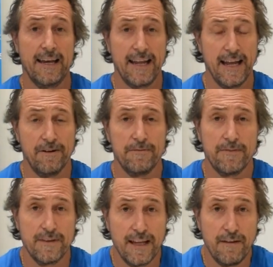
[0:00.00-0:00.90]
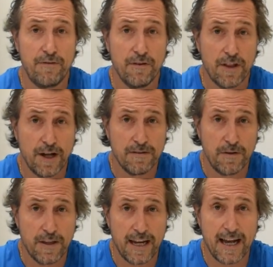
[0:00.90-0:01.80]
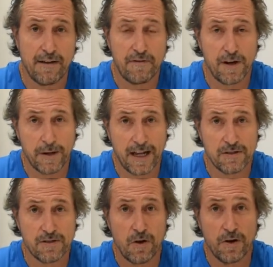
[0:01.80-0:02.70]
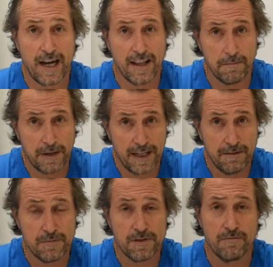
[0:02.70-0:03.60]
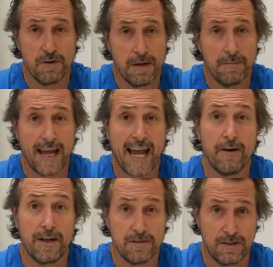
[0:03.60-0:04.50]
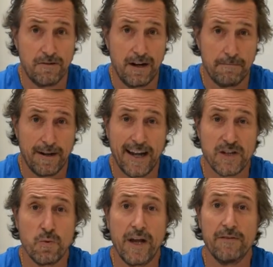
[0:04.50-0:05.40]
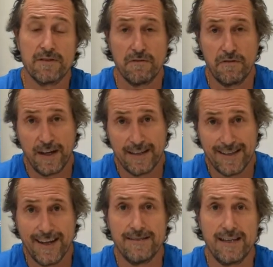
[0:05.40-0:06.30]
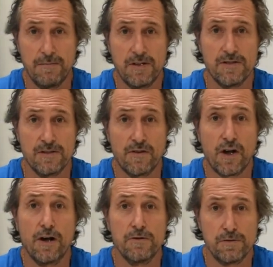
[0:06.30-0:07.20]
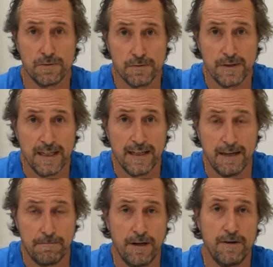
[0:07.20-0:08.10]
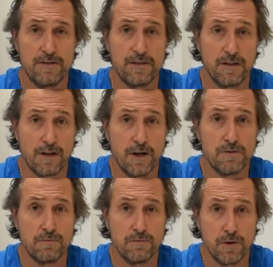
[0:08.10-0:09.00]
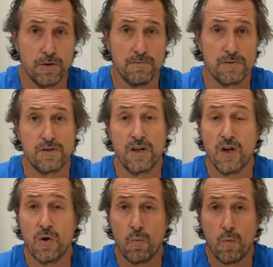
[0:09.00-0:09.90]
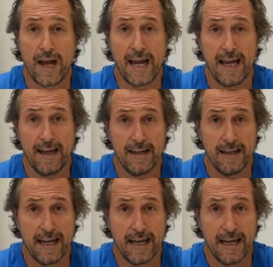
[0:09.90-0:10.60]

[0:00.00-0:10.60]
Now, if those of you that are following us on other mediums, remember our Instagram page, we have some fantastic images of coastal appearances and coastal rooms where